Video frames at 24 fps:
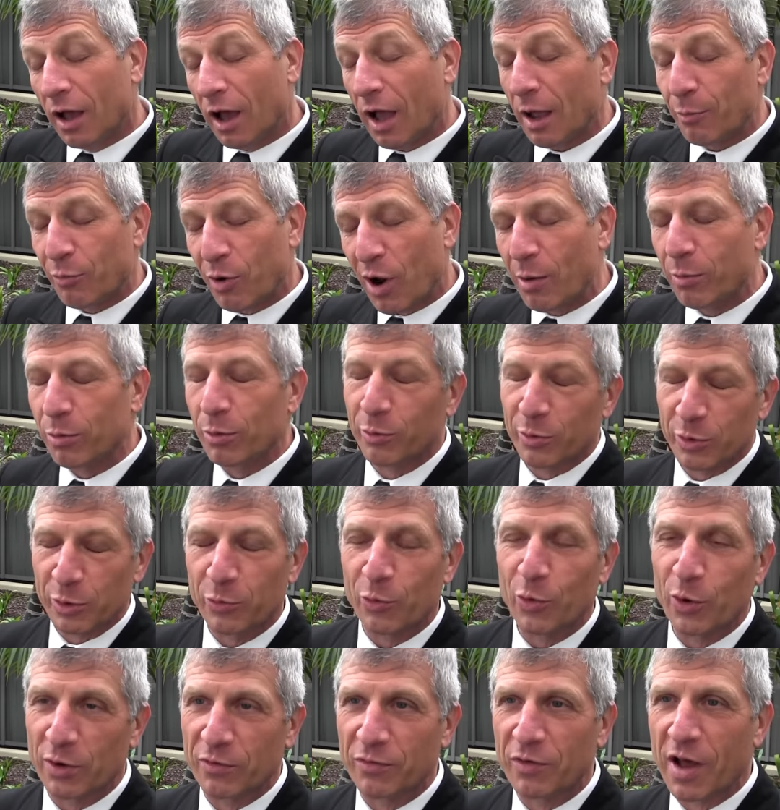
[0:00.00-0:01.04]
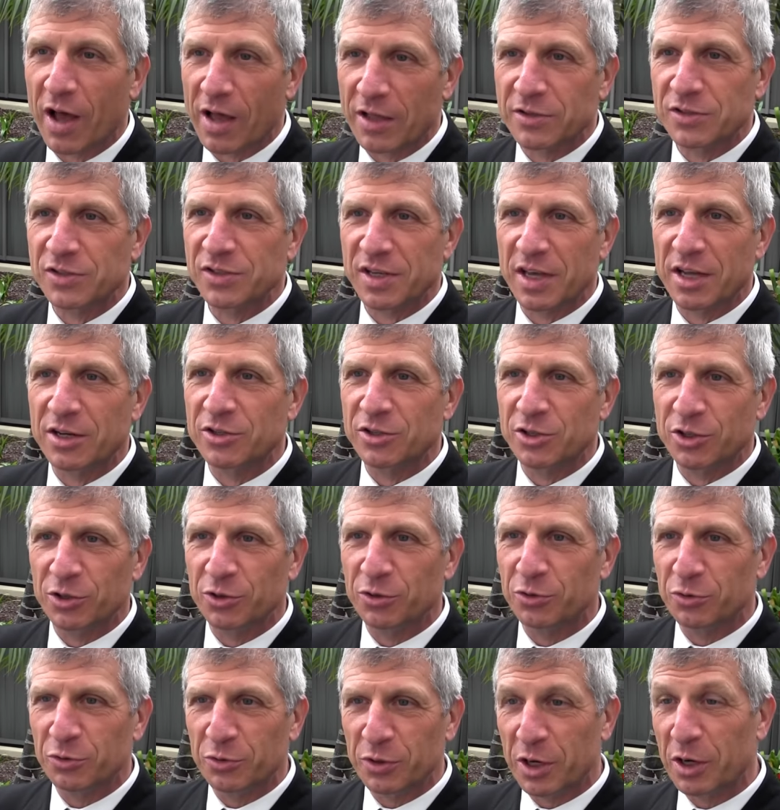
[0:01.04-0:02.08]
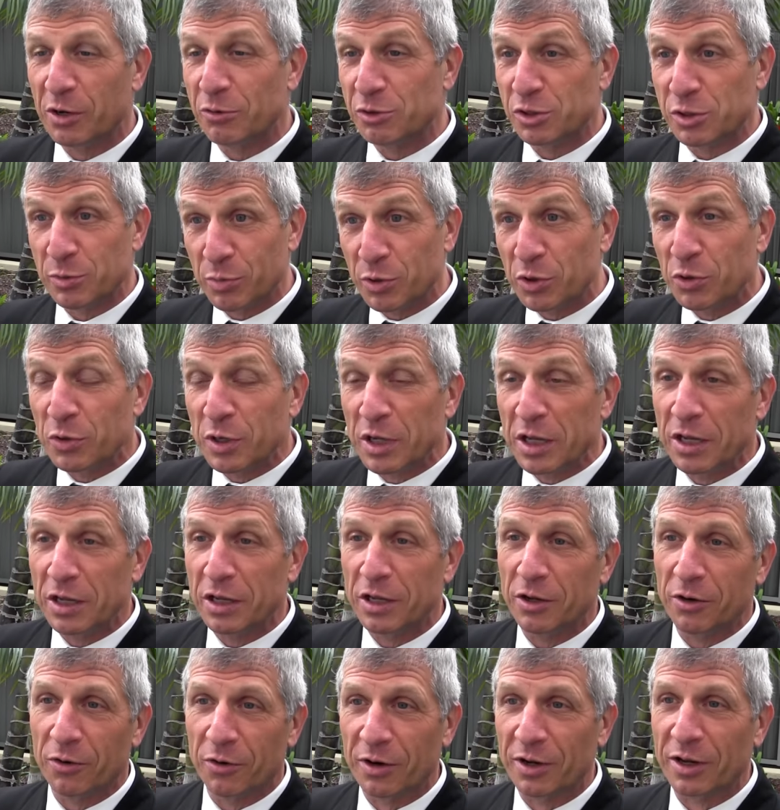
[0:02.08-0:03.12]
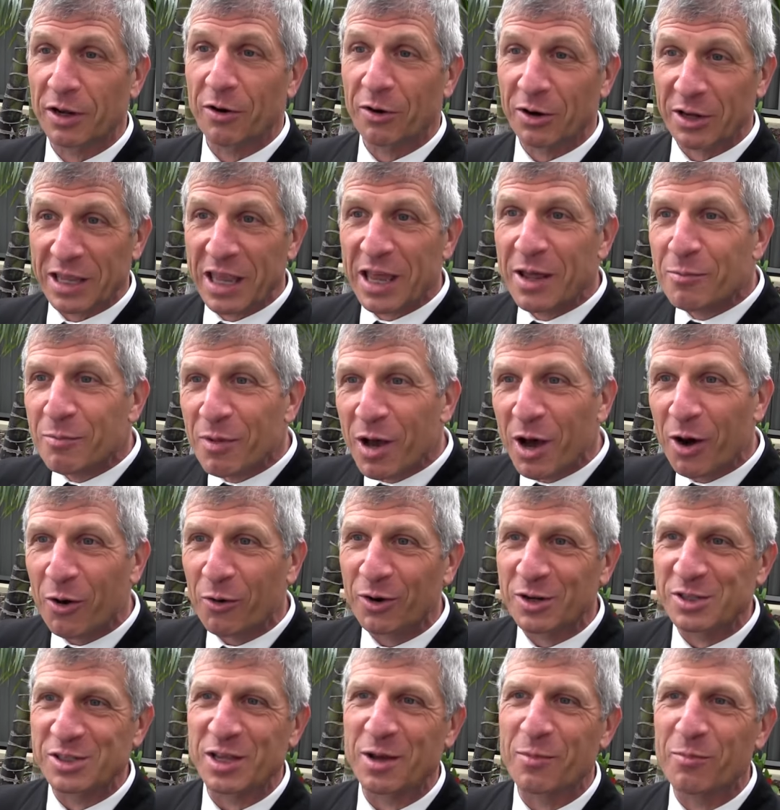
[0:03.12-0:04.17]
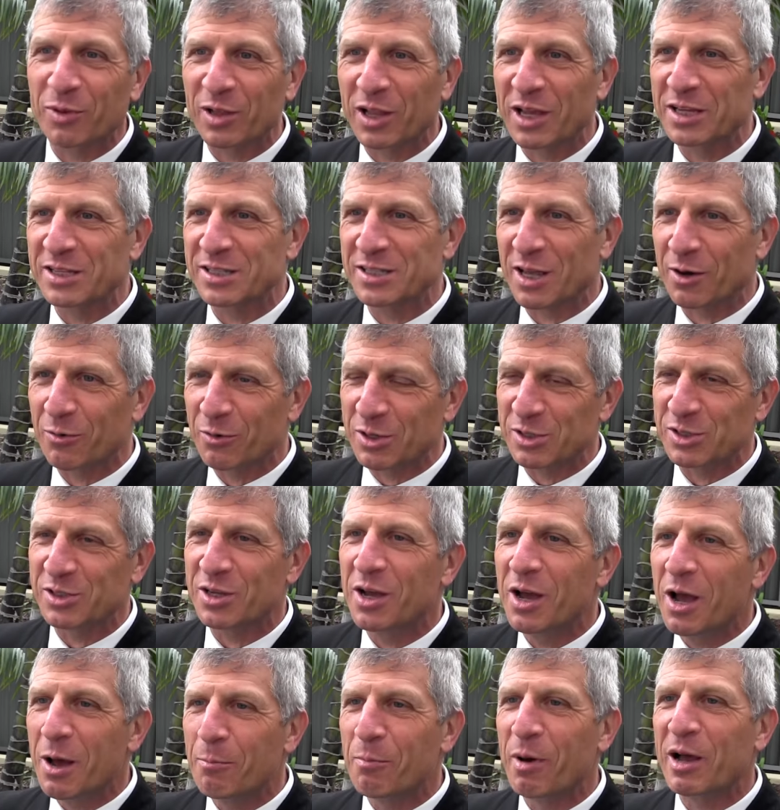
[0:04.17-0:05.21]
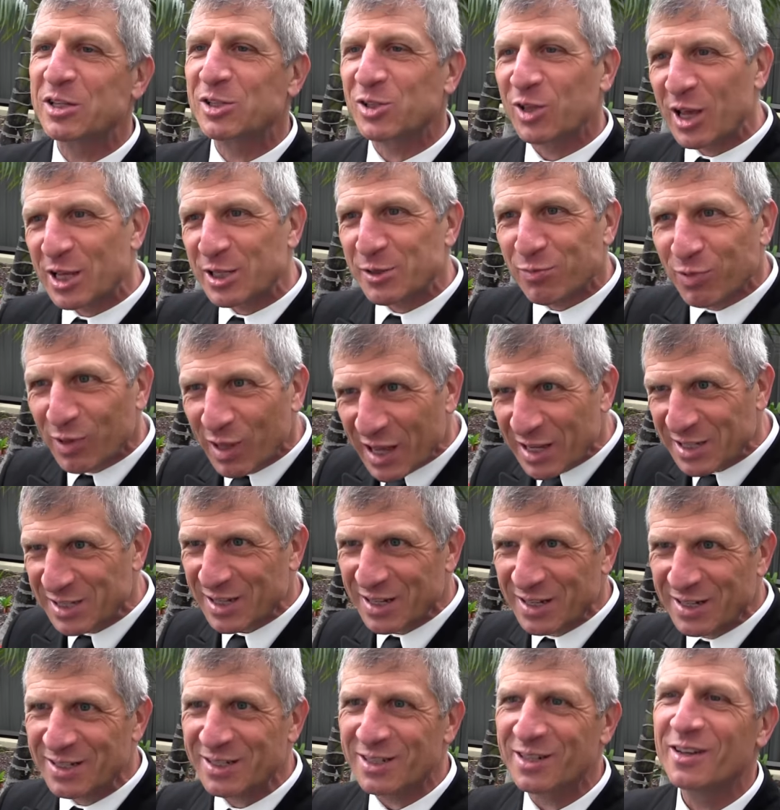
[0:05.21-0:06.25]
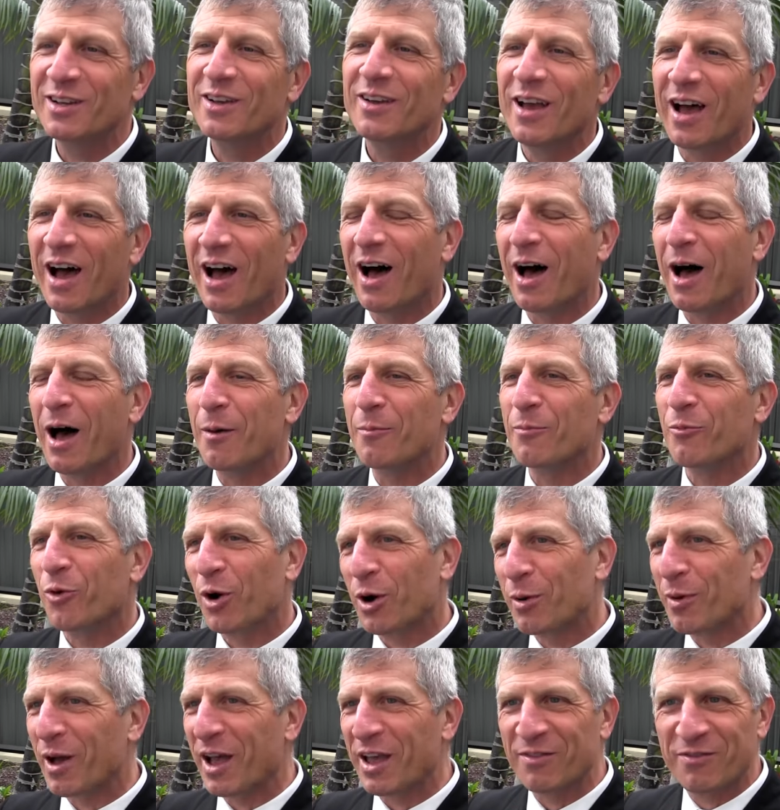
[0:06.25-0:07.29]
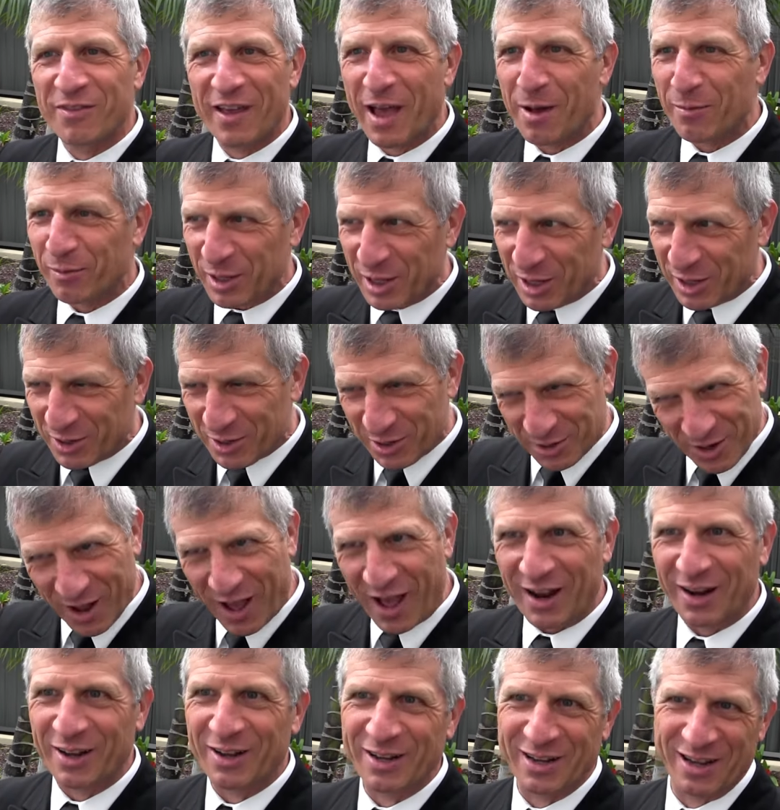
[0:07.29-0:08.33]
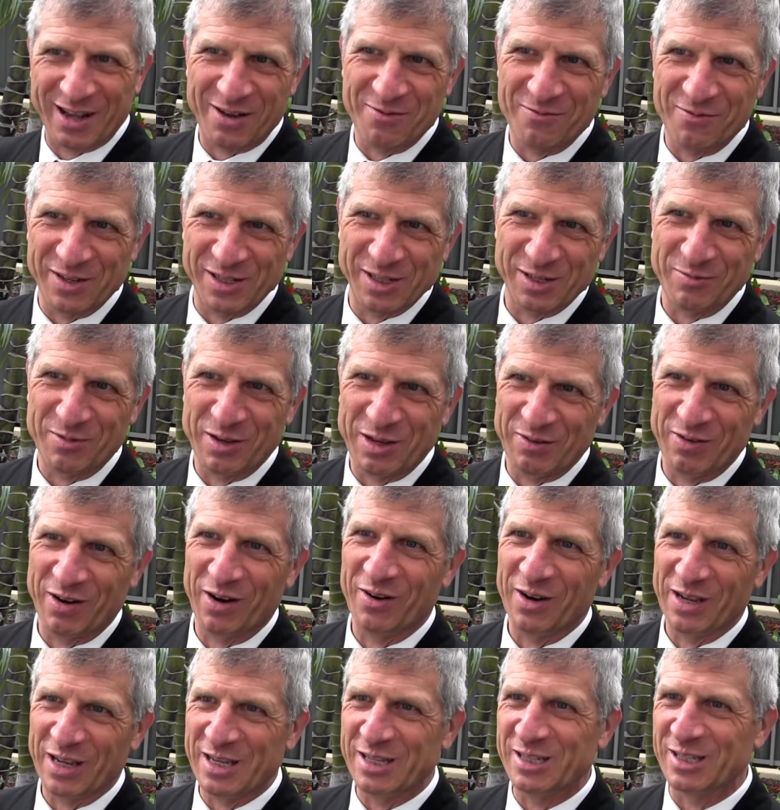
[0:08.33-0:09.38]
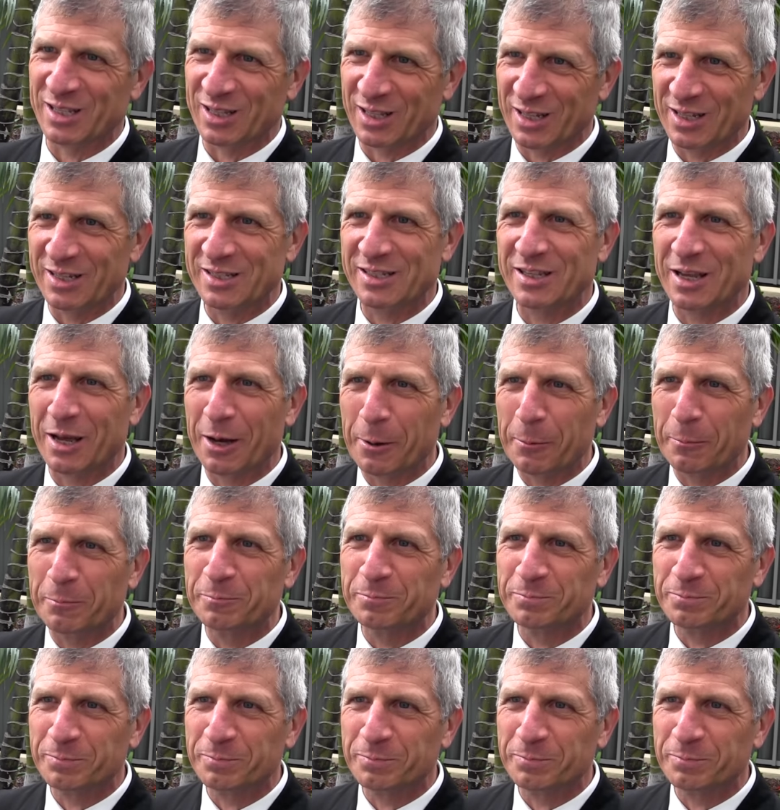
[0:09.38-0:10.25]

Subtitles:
I probably would have gotten sent to, you know, Djibouti or Gitmo or someplace that was much less pleasant, where my family could not come visit me very easily. So